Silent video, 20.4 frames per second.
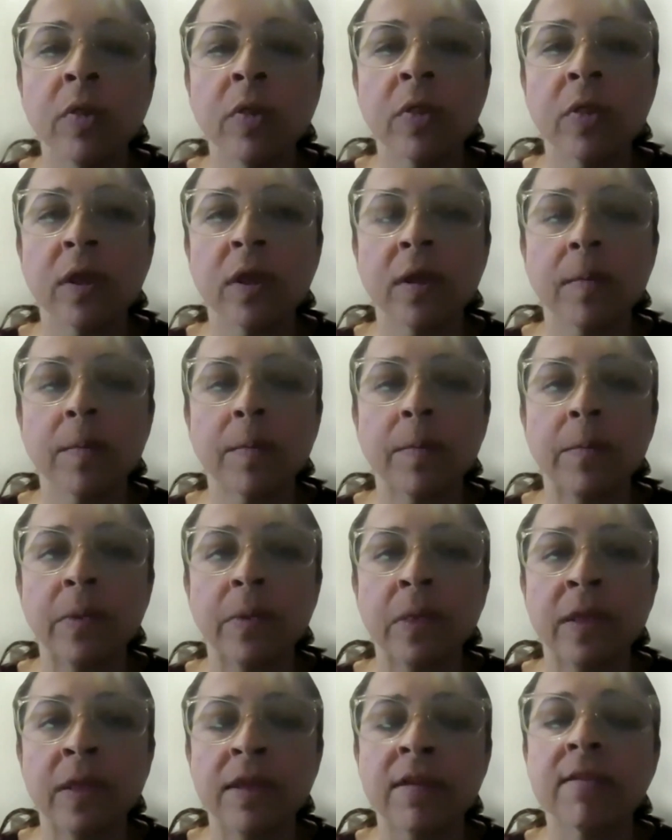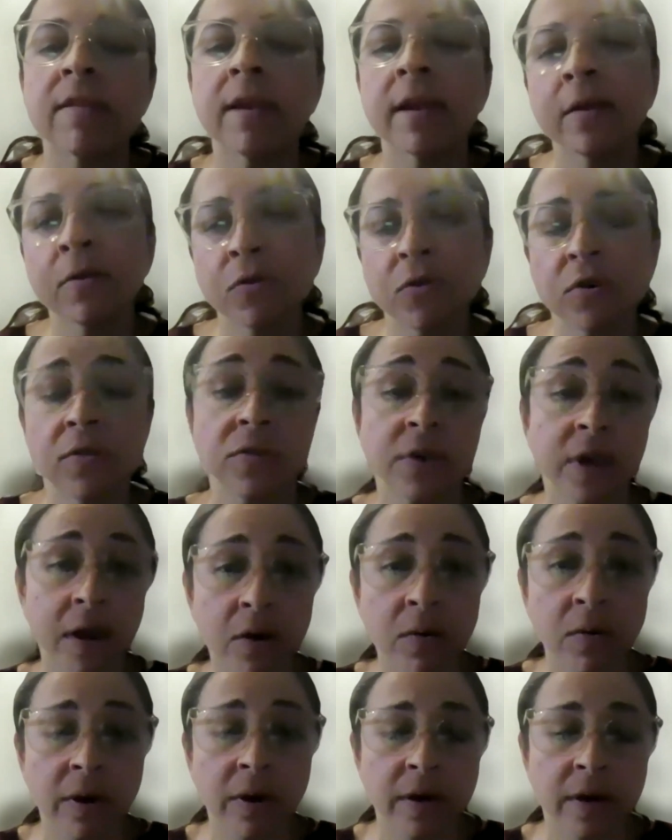think the standard of
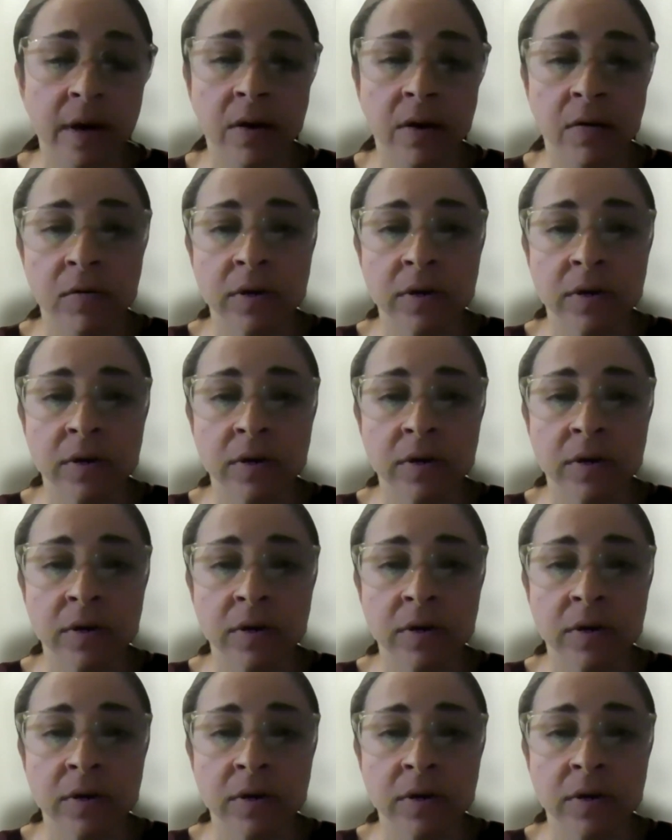care right now,